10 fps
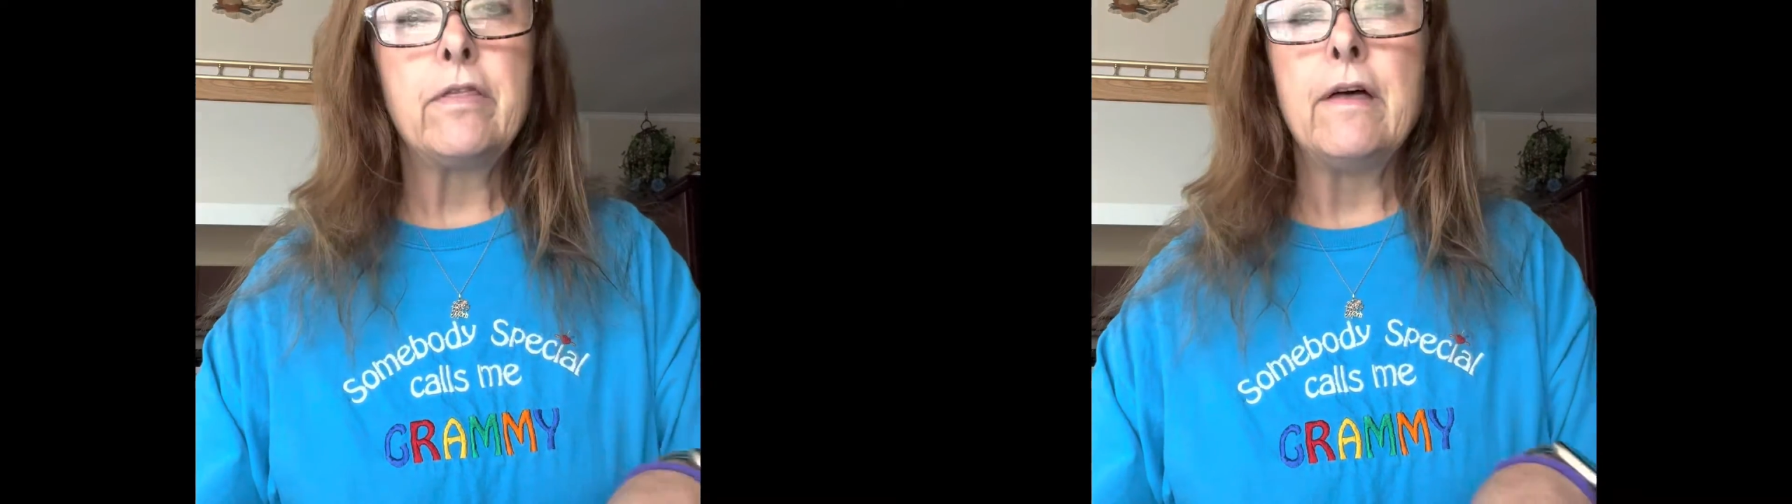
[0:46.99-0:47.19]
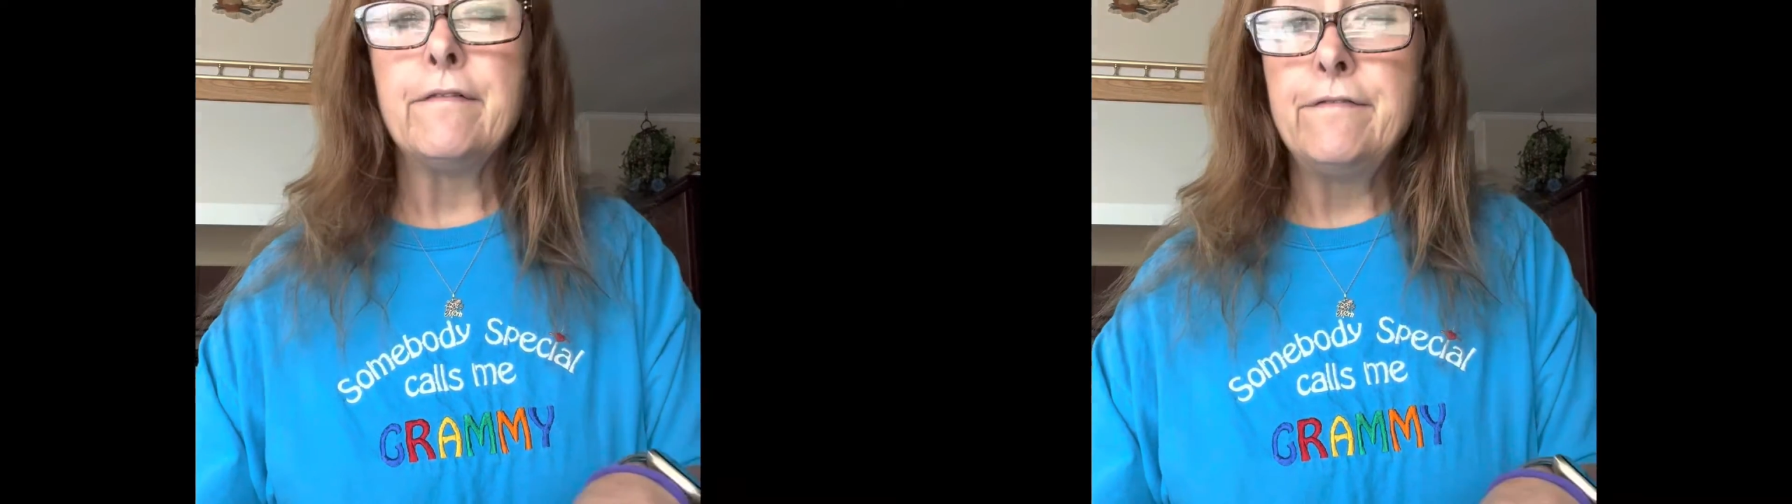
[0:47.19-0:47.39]

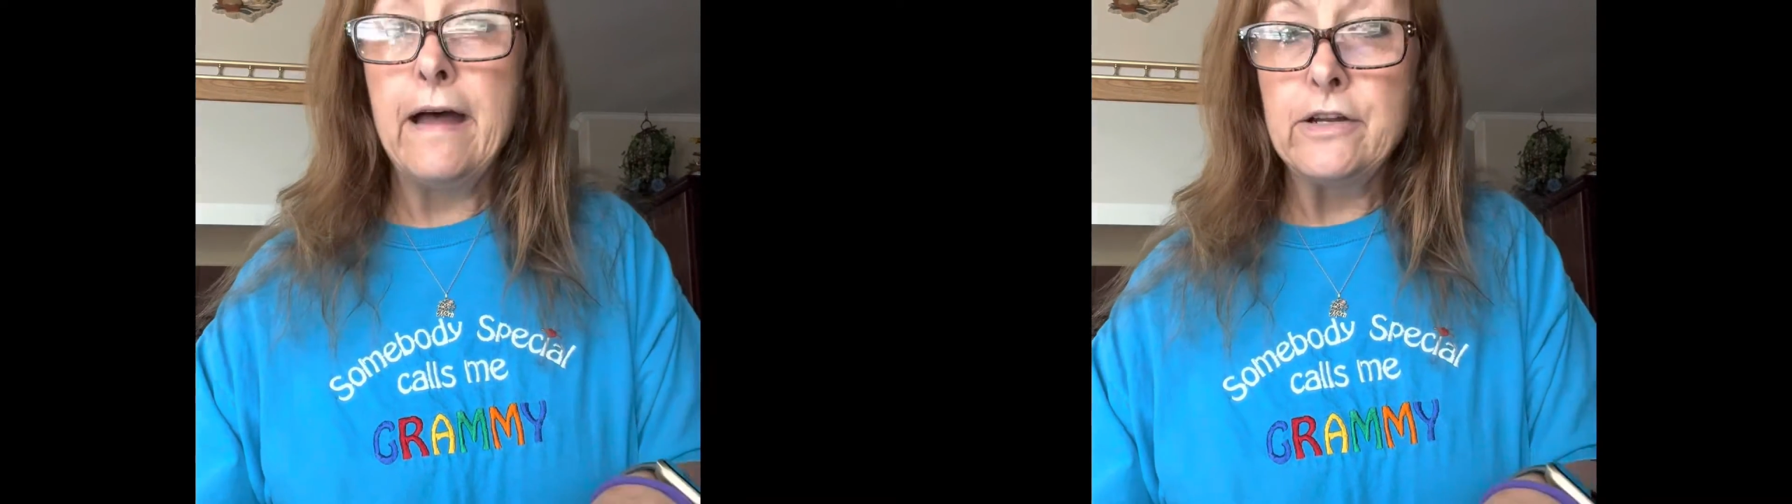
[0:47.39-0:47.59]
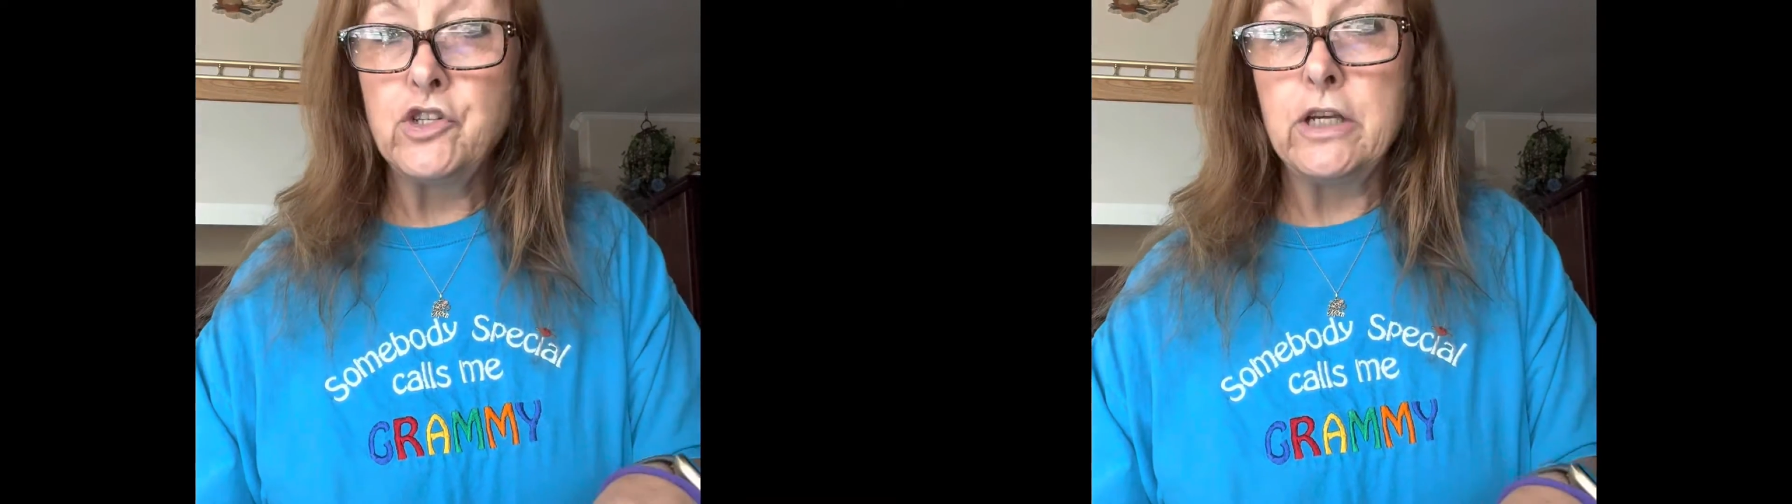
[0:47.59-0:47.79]
the
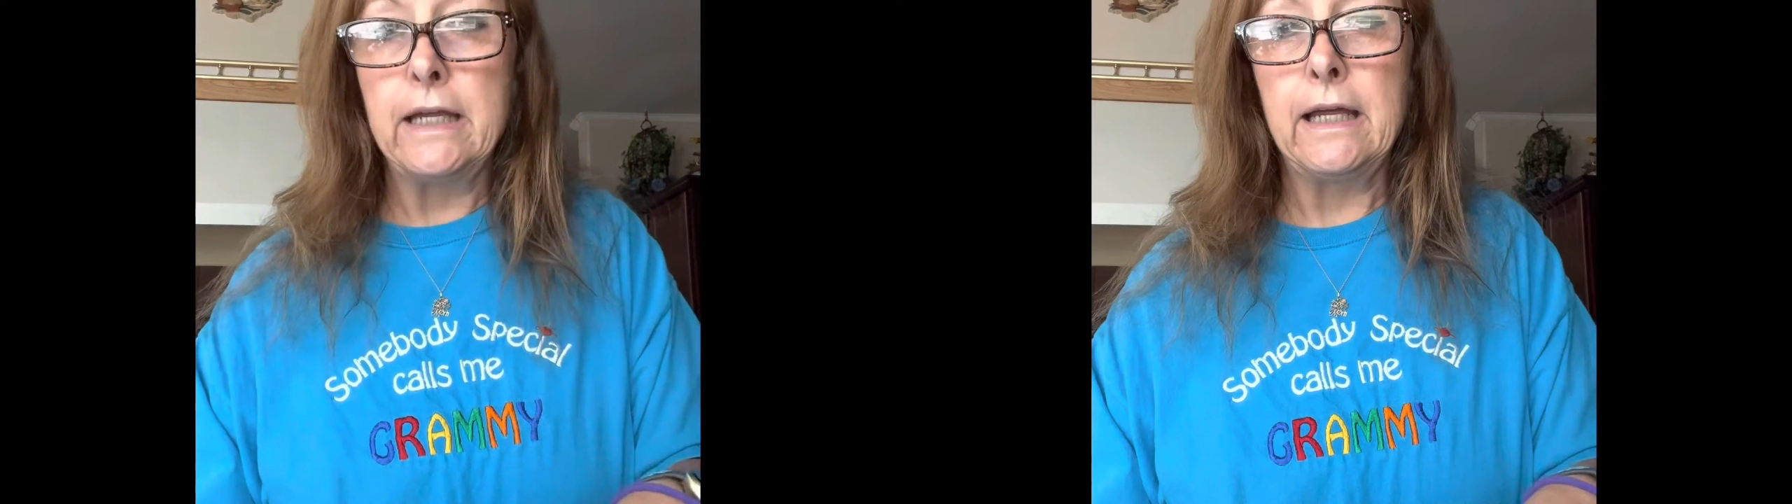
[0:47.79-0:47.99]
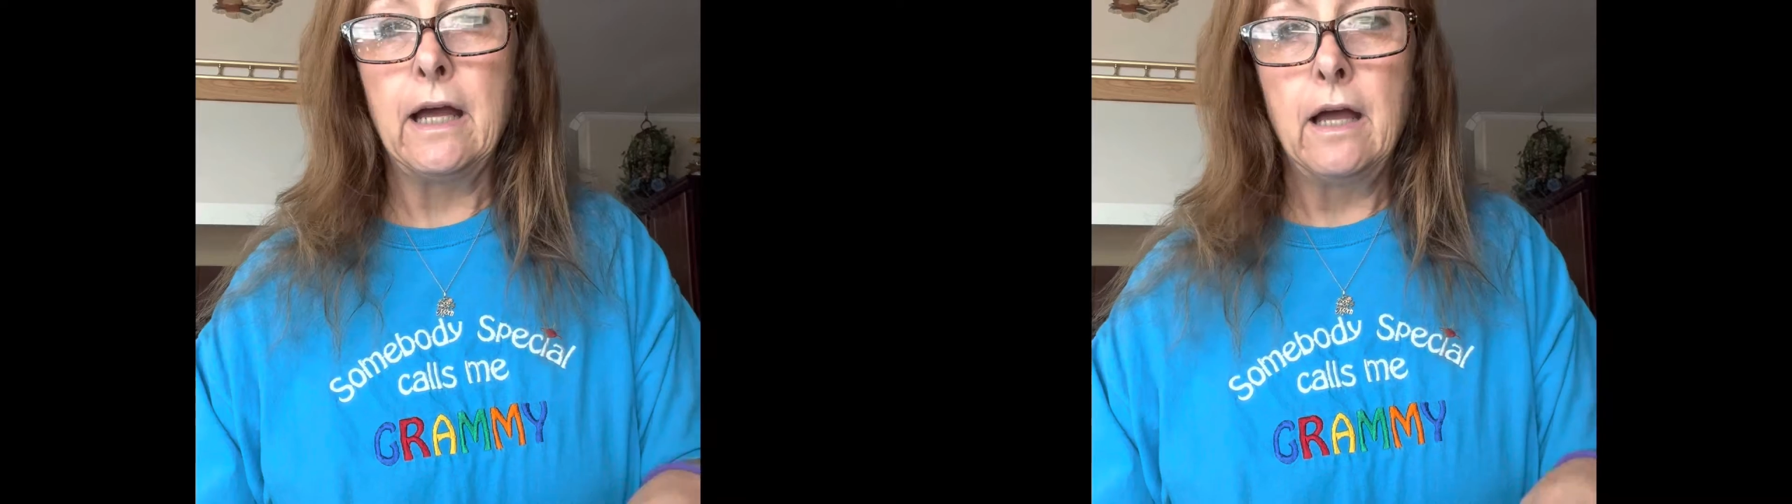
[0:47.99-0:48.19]

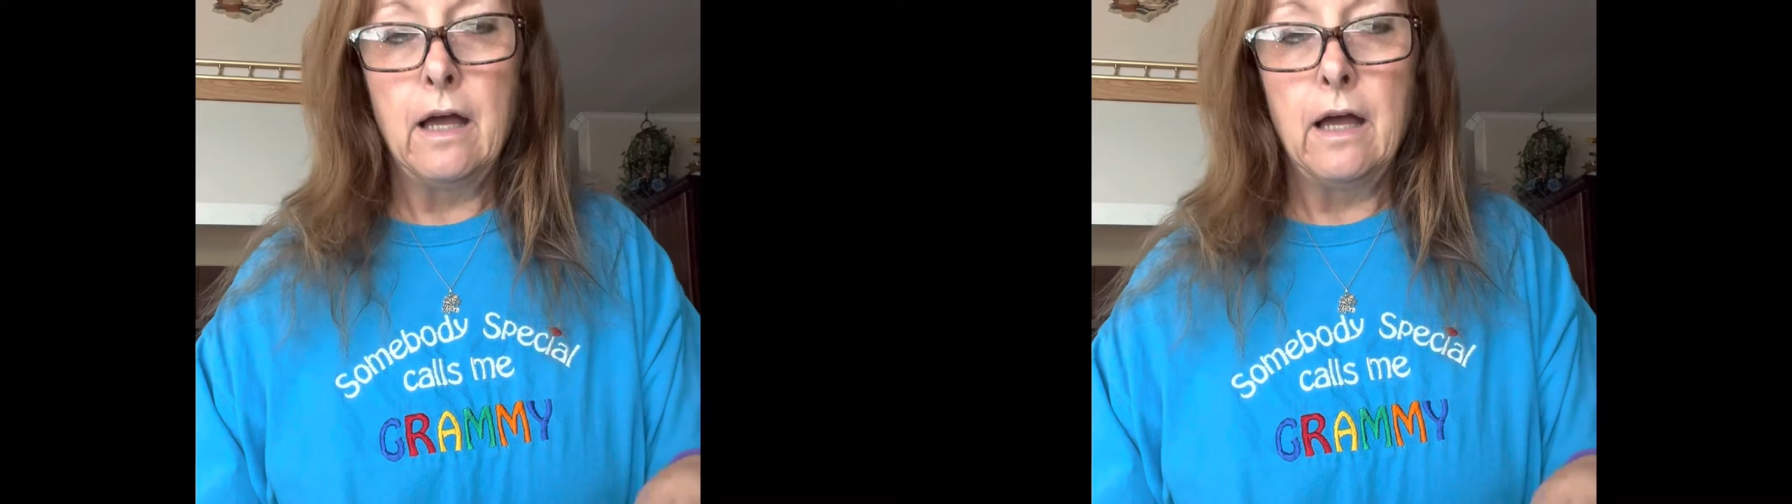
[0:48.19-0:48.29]
veggie